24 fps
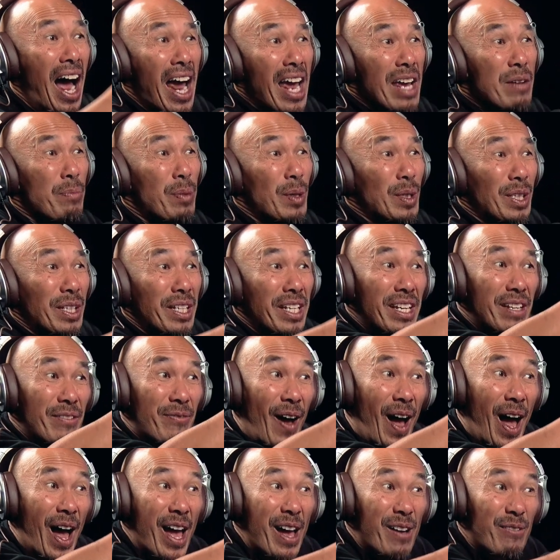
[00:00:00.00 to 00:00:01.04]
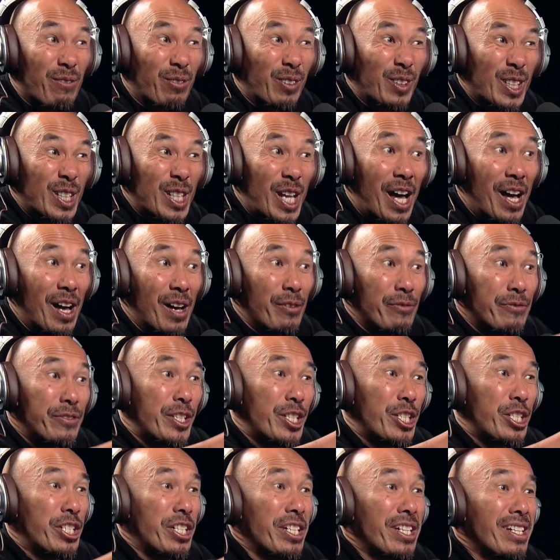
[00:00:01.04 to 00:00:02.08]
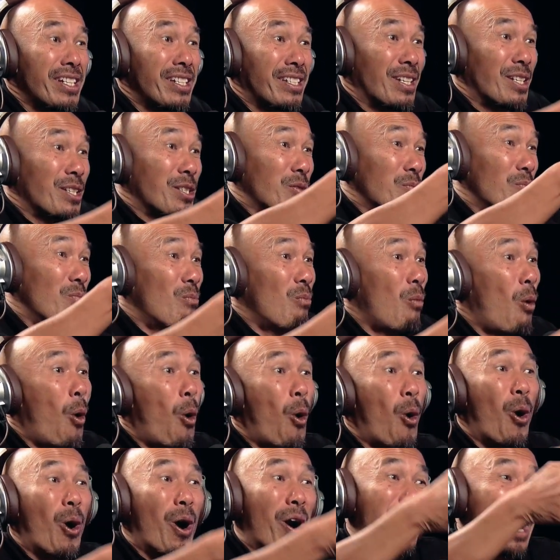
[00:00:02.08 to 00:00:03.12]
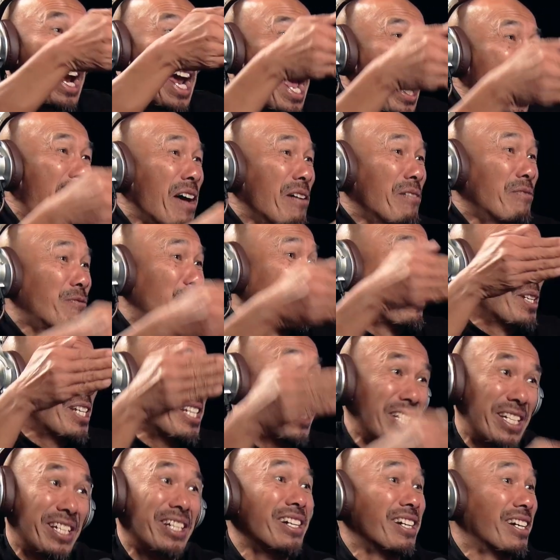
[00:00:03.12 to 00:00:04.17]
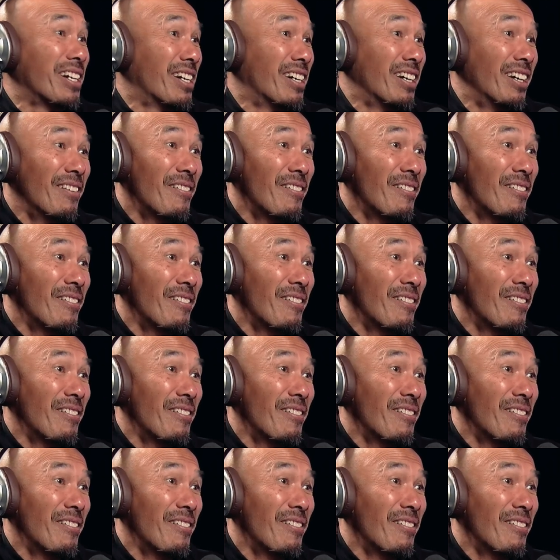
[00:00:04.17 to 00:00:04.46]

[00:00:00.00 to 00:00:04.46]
I believe I have loved Jesus more every year.